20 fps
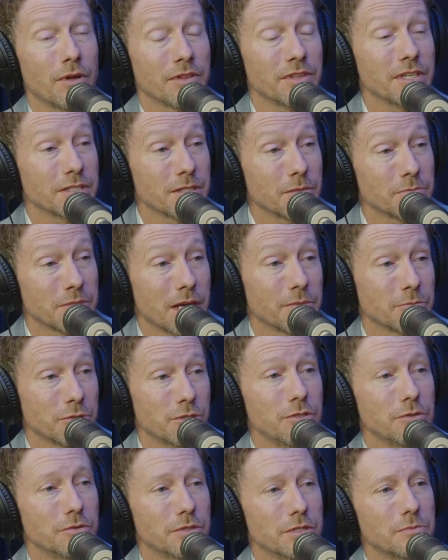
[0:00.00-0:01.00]
think
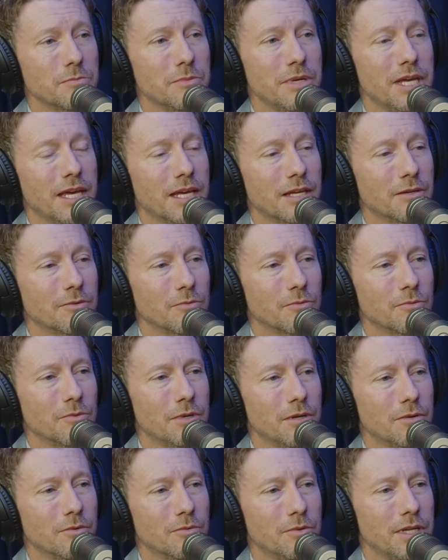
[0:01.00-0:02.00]
sometimes too, as men,
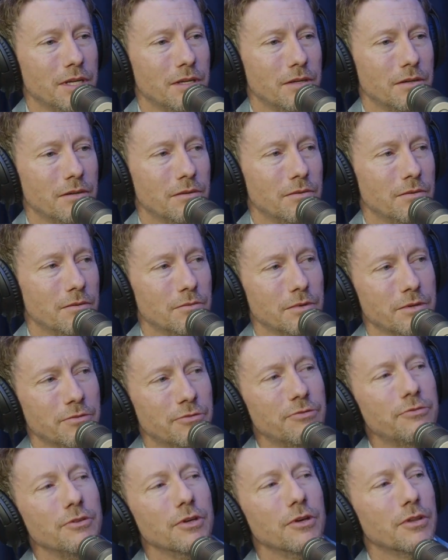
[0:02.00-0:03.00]
we
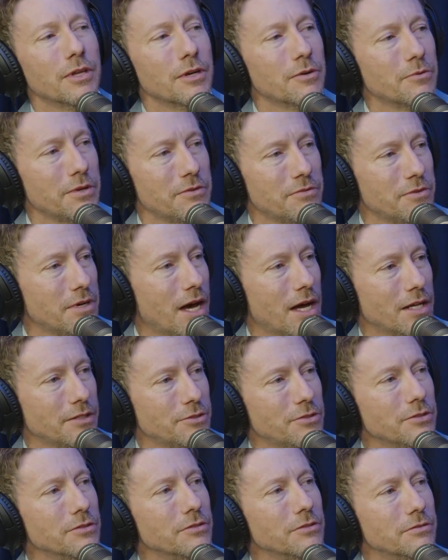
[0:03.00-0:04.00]
feel that we've
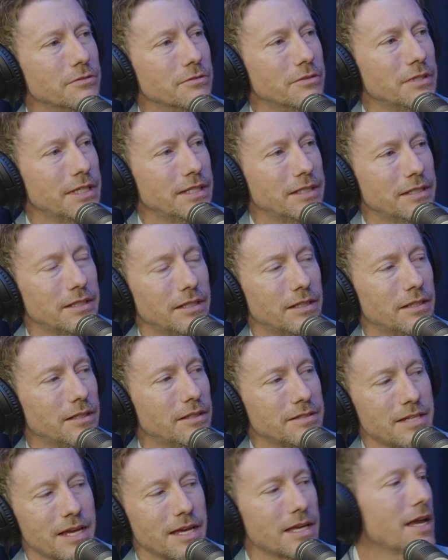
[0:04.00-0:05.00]
got to
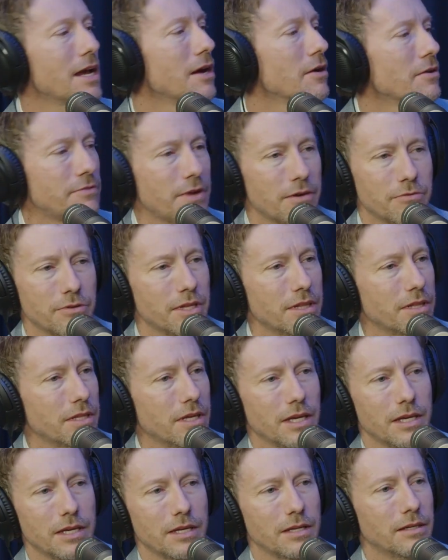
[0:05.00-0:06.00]
take care of
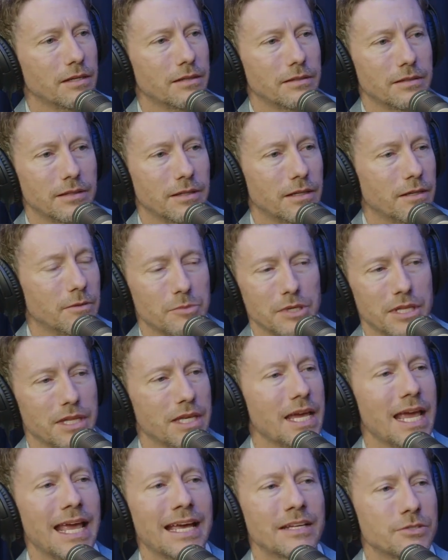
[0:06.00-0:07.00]
everything, be
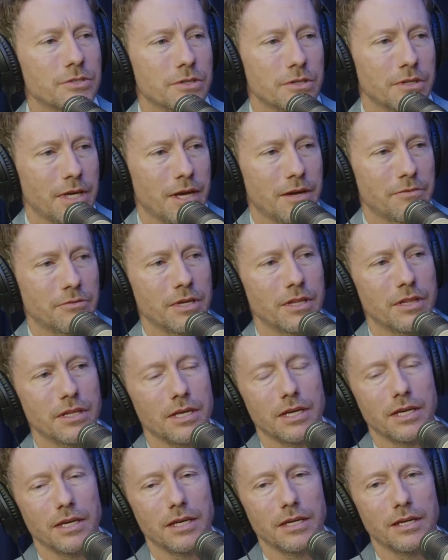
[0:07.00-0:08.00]
the answer to
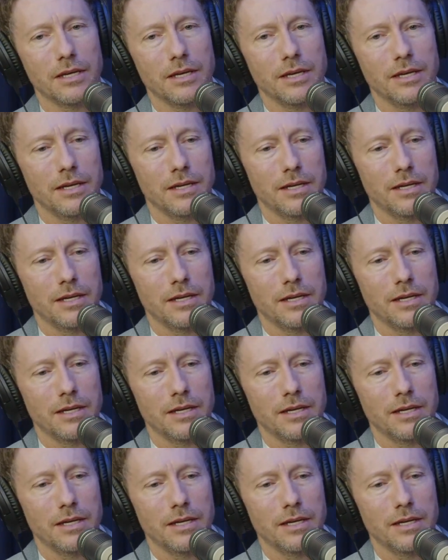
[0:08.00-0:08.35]
everything.